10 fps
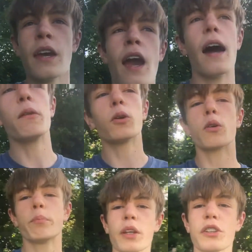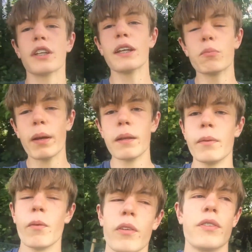And then we've got a bunch of little baby
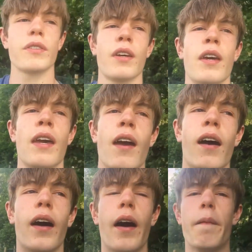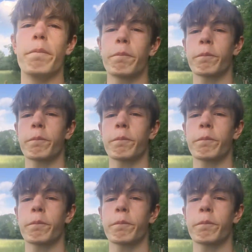ones in